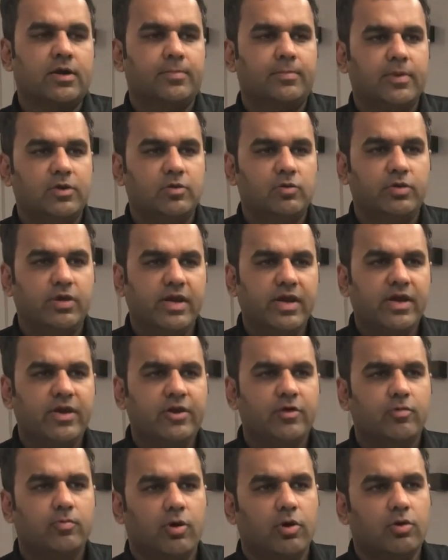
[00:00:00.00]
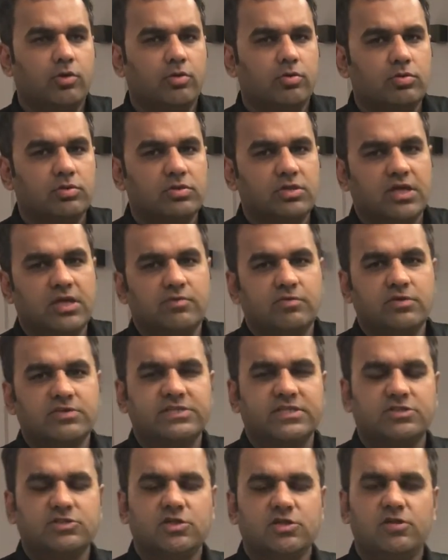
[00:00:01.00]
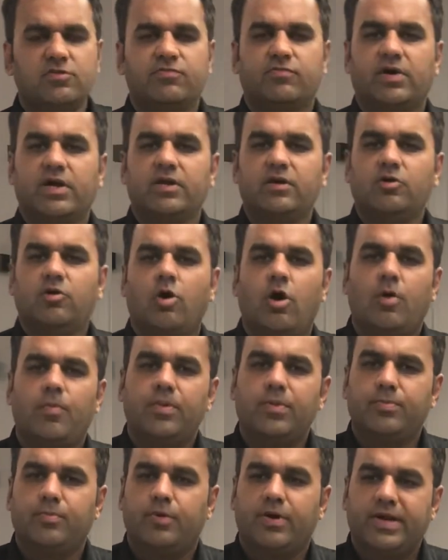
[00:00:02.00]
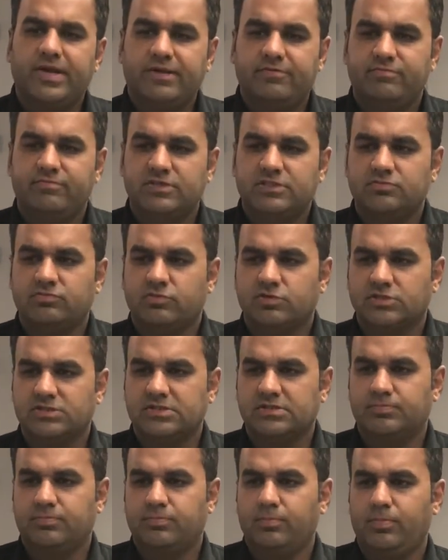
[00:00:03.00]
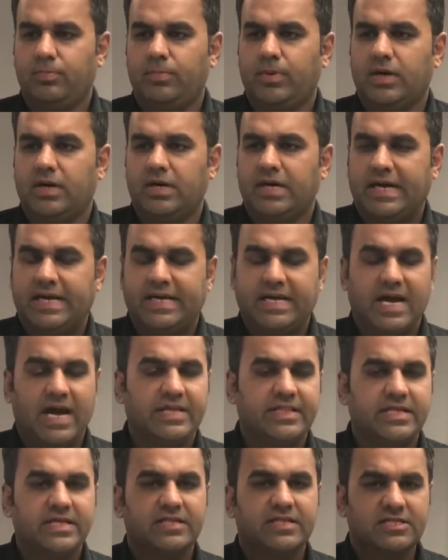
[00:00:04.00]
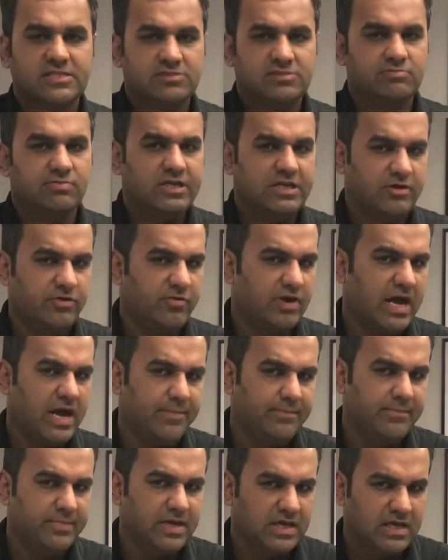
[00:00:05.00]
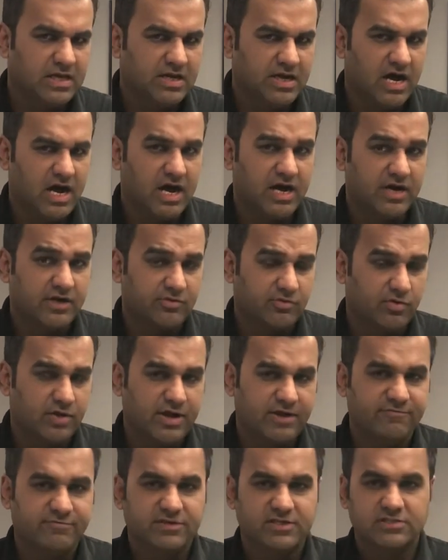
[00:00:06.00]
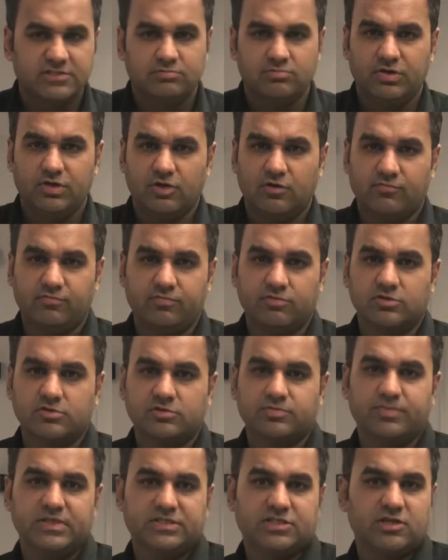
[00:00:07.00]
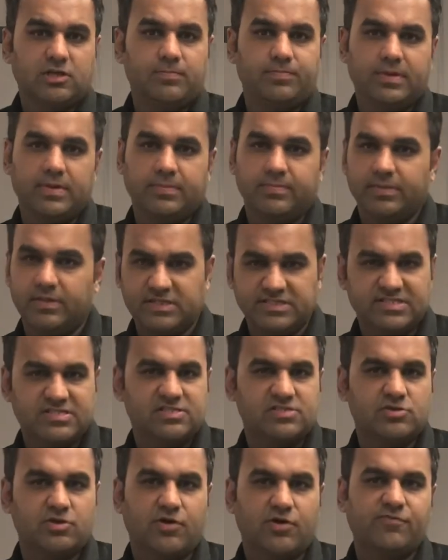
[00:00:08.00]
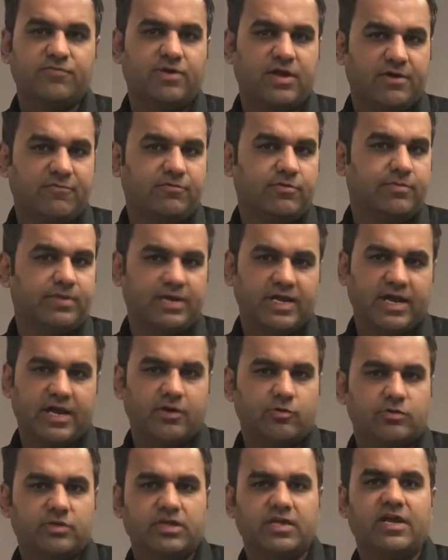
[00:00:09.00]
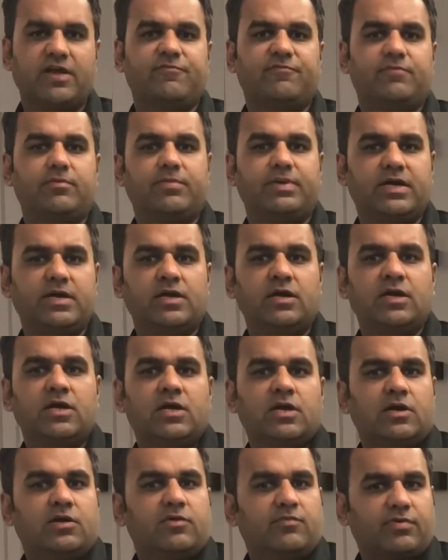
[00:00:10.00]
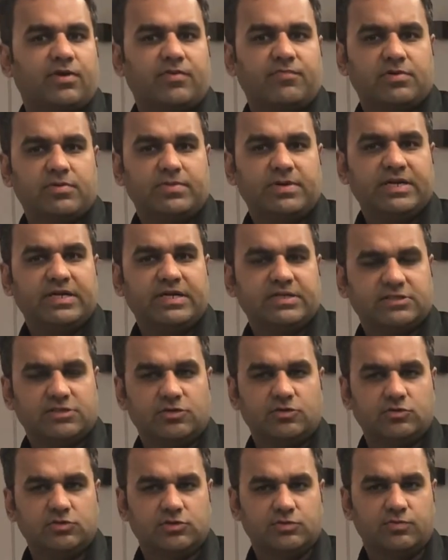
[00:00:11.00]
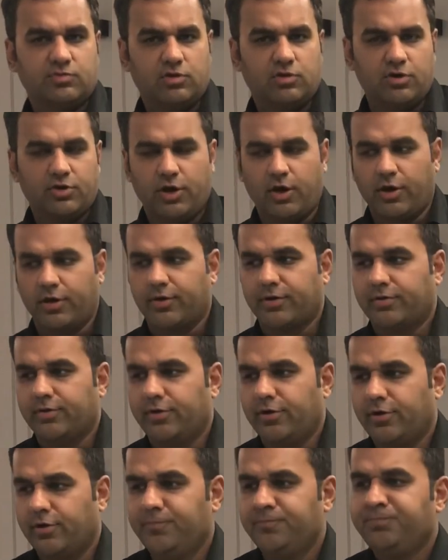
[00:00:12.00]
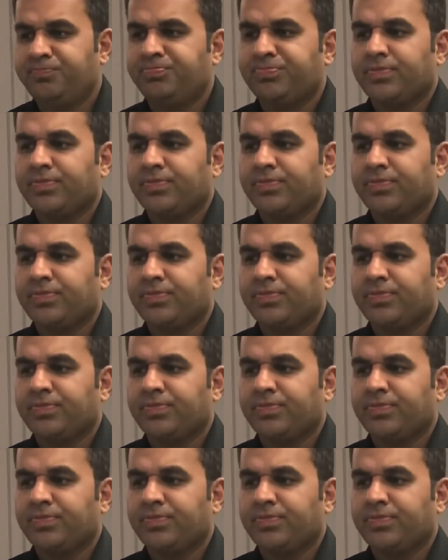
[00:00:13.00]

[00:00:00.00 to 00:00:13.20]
But today and tomorrow there was actually one common point which was I, I think this video I'm making hardcore FX video for special people. This is not for everybody. I don't think everybody, for everybody it's a useful or not, you know.